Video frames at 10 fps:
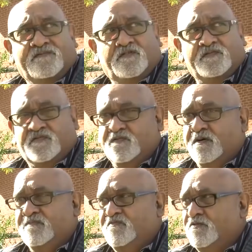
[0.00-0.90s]
voted for
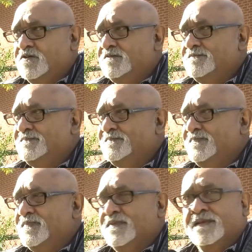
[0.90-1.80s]
Rob Ford,
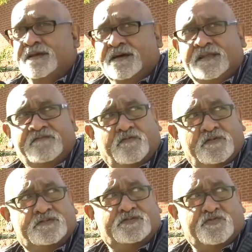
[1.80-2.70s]
and I
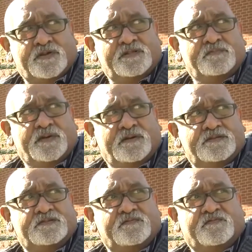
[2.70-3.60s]
voted strictly
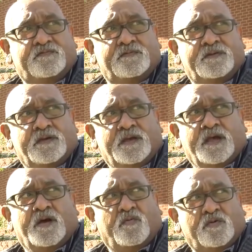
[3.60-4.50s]
because of
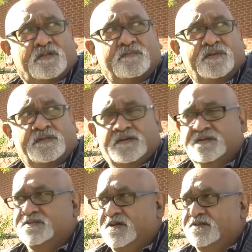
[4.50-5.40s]
what the media
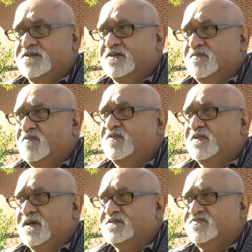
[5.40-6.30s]
has done to him over
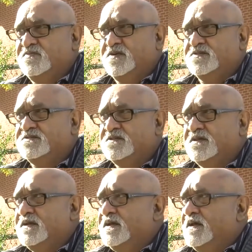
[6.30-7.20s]
the last few months.
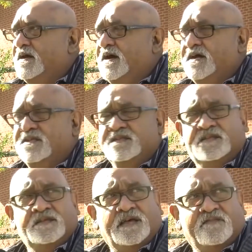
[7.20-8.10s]

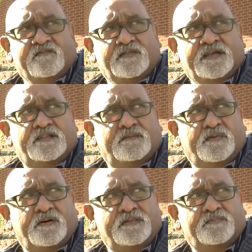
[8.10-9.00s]
They haven't let up
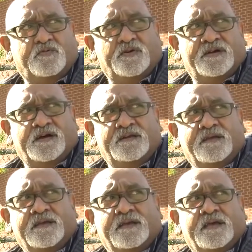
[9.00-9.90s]
on the poor guy.
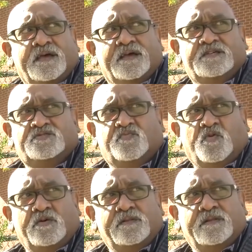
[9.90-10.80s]
There's
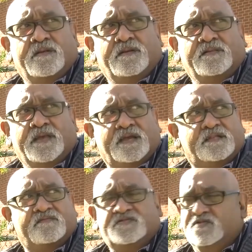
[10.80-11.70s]
one
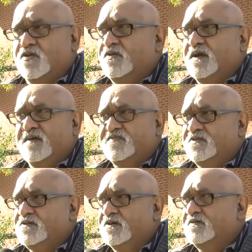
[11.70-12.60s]
negative story after
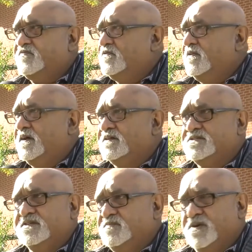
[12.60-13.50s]
the other for the
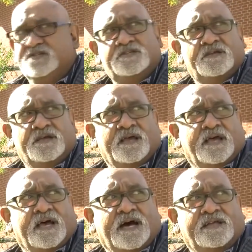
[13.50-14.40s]
last 8 months.
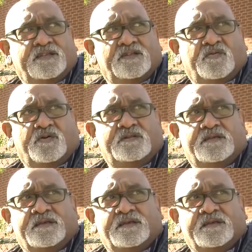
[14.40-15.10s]
And you know what?